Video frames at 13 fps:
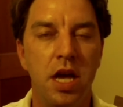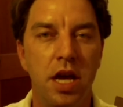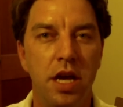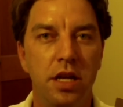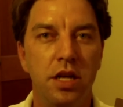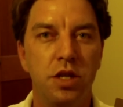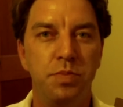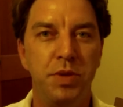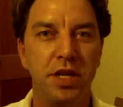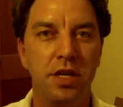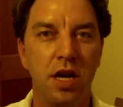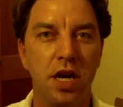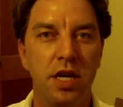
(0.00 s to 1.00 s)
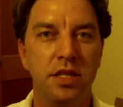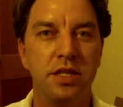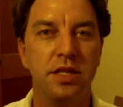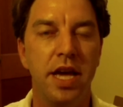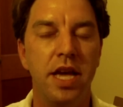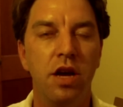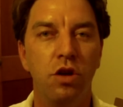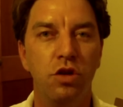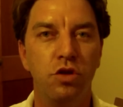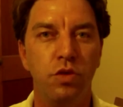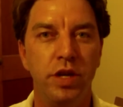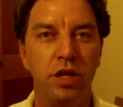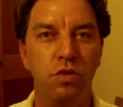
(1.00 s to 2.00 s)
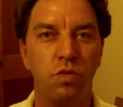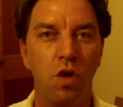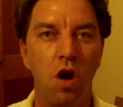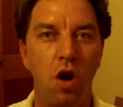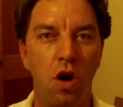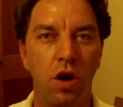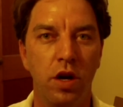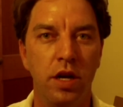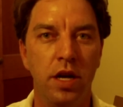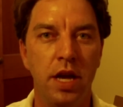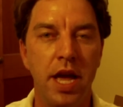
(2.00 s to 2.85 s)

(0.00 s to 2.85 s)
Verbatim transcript: it is because they are doing wrong